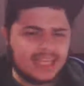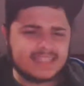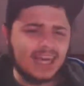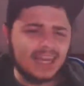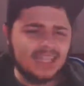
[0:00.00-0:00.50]

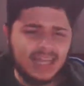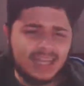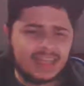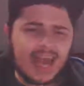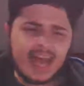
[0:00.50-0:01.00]
It's not
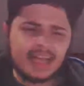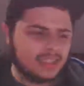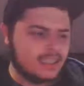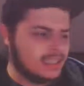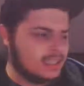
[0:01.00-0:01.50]
like that.
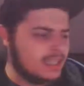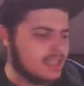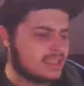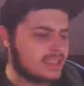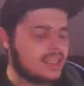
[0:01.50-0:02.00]

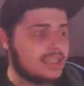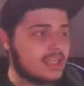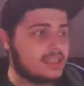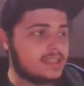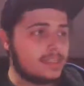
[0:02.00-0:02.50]
It's
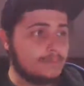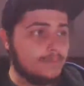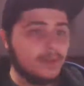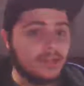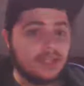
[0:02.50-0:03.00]
a
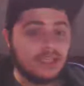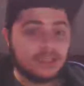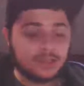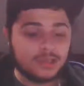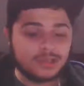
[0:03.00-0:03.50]
simple
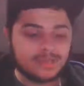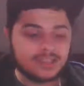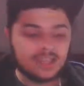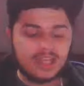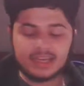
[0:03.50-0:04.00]

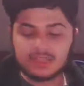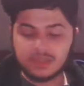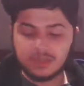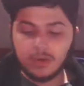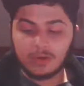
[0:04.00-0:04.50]
Christmas-like
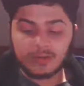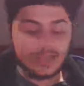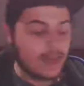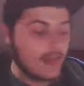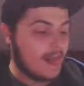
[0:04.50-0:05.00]

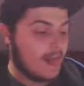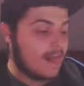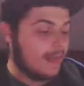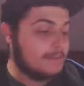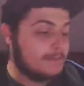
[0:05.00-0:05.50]
story,
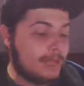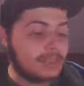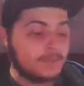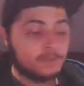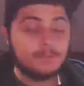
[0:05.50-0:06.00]
and
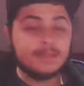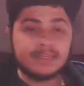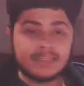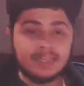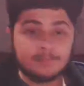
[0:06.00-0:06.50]
Max and Ruby
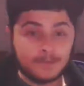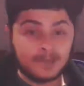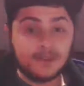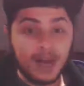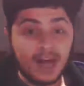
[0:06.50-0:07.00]
has done it
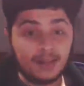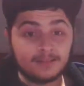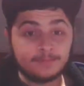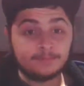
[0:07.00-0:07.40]
pretty well.